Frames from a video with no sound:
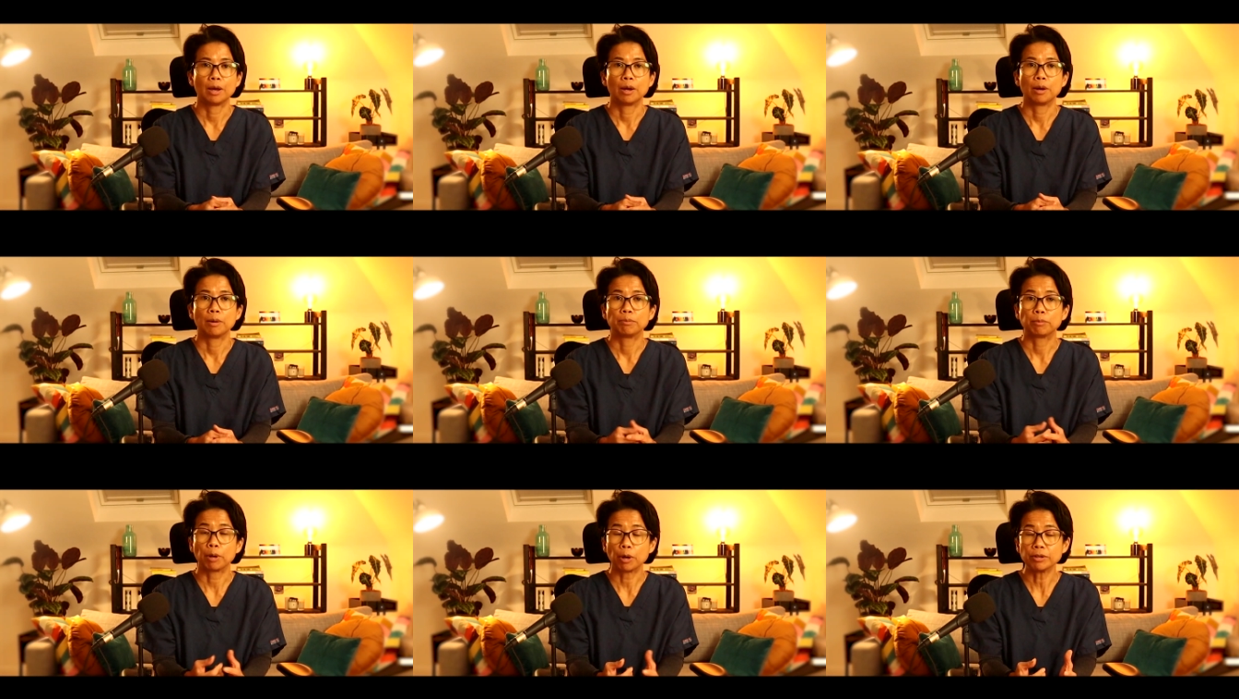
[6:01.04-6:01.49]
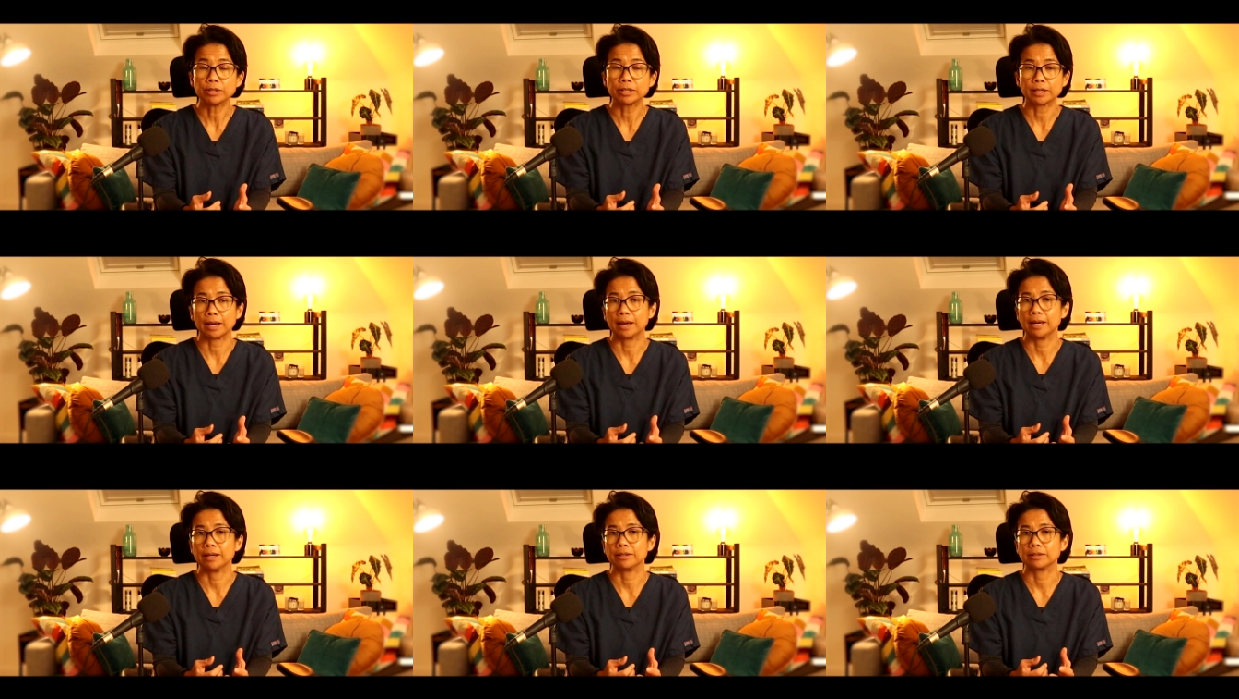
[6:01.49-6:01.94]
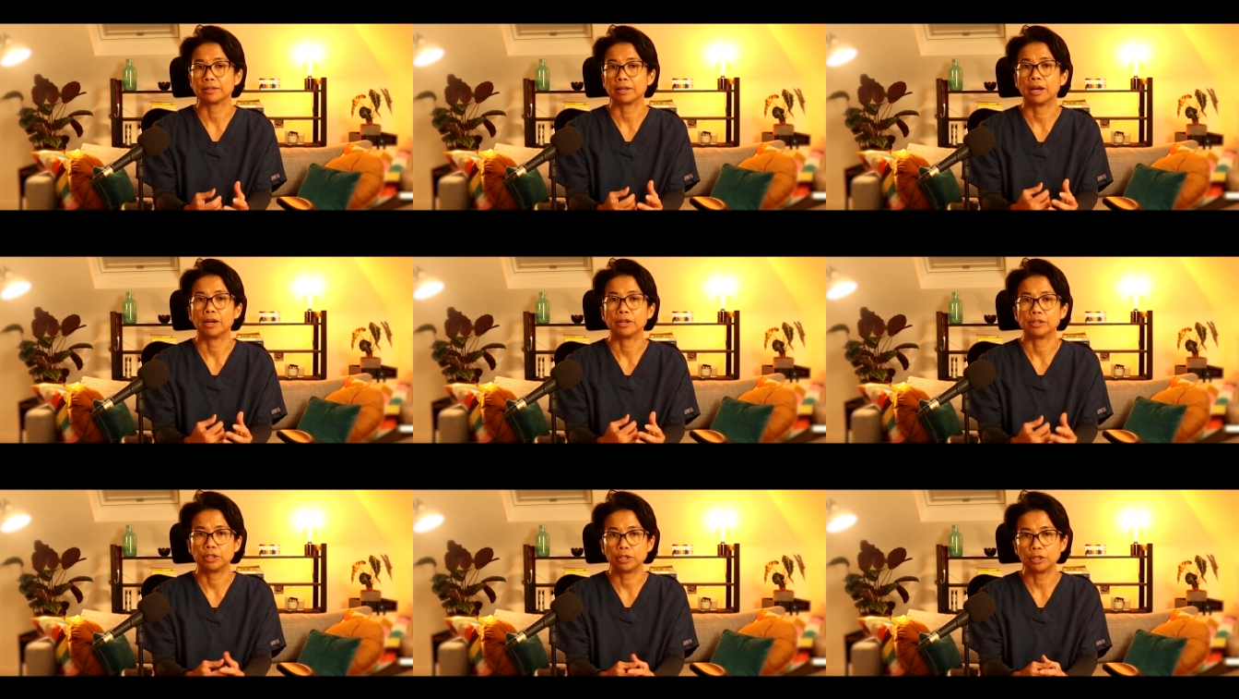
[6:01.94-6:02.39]
Bone scans are
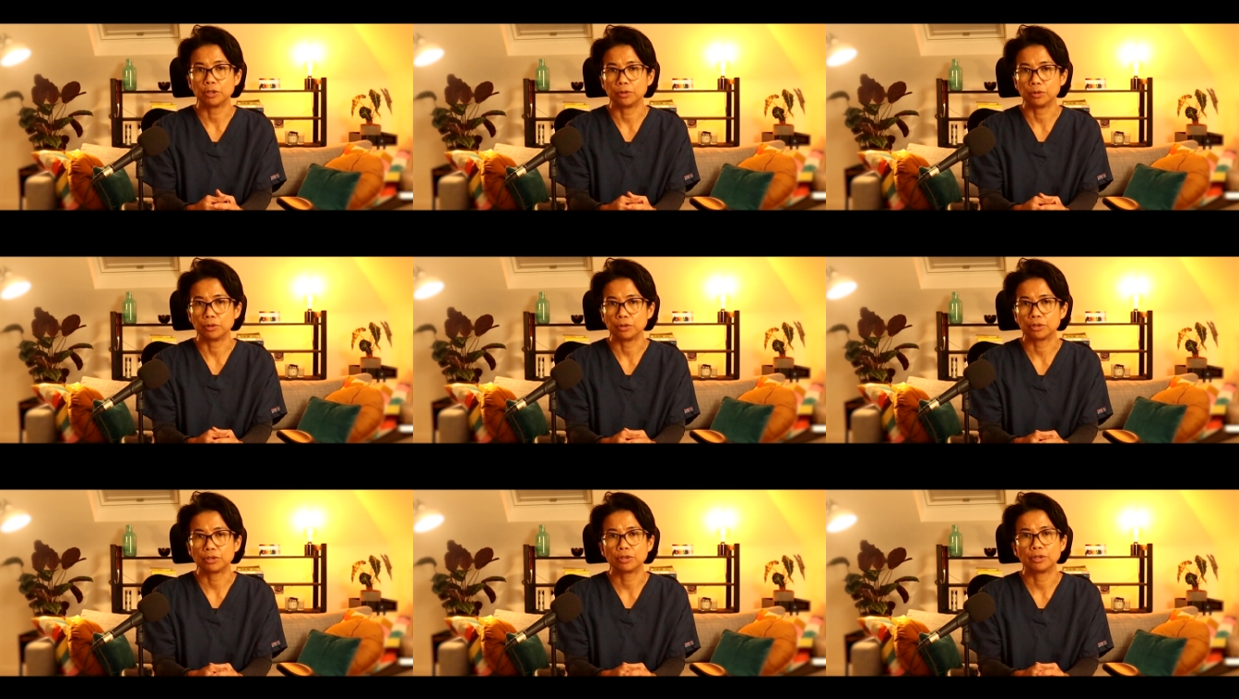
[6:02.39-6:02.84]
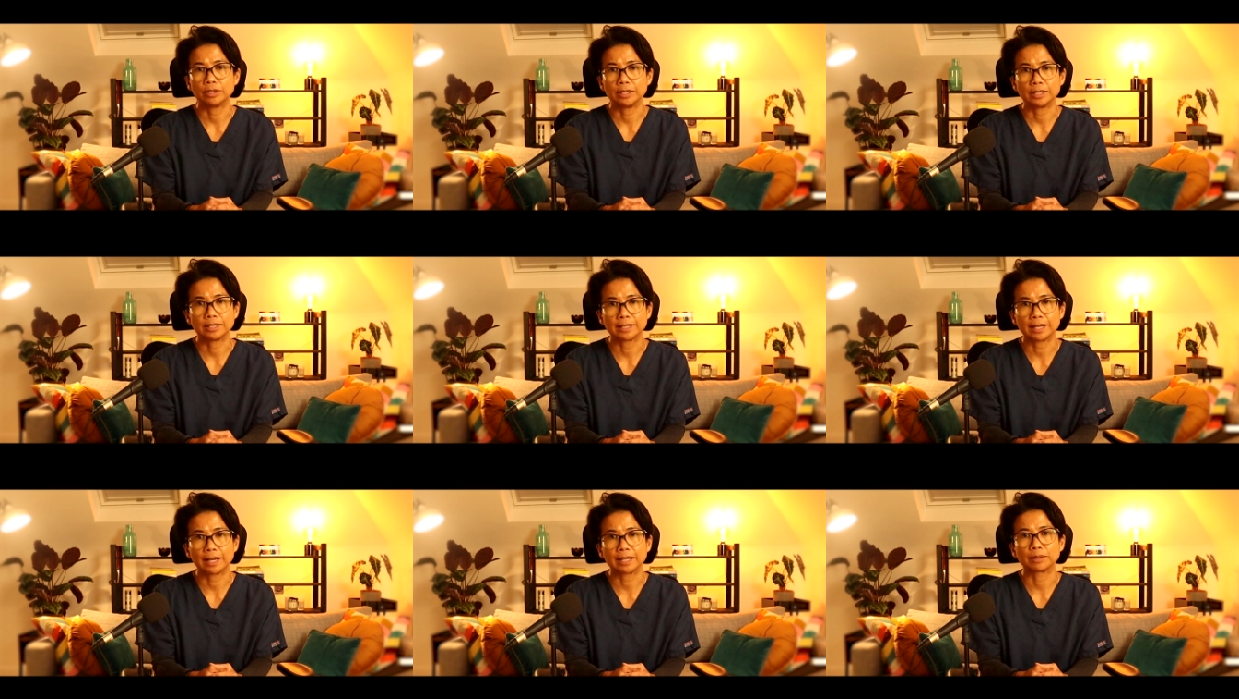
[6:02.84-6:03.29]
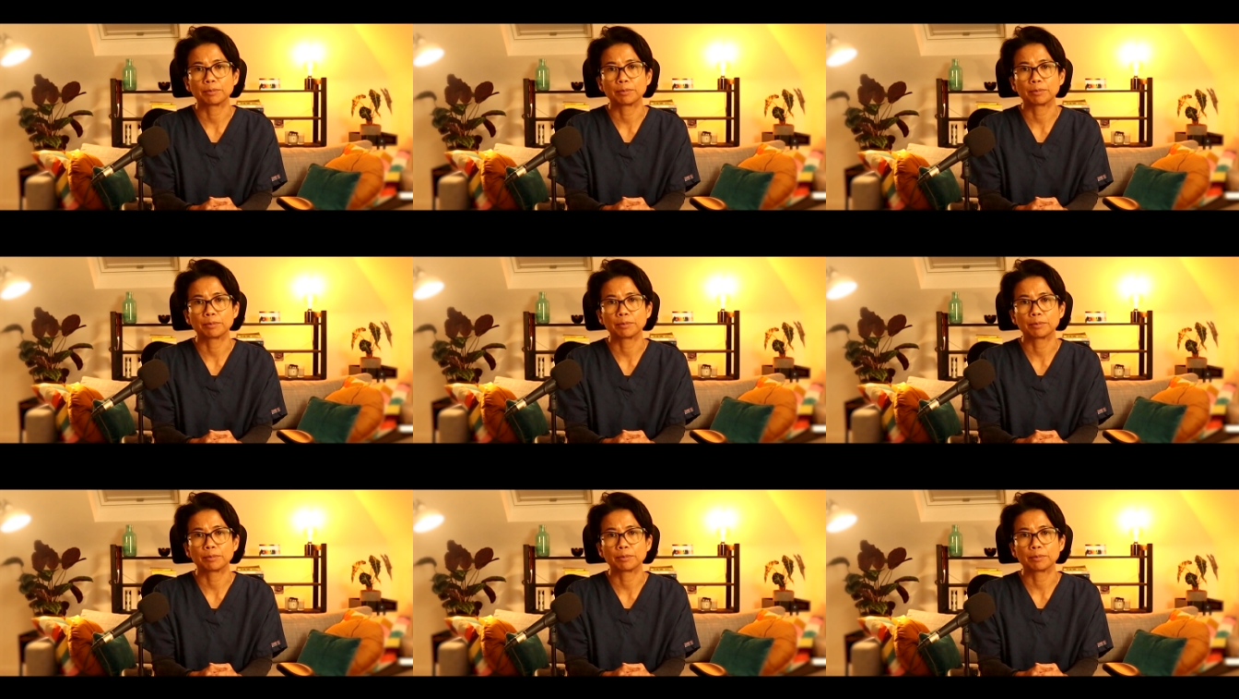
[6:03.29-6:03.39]
used to detect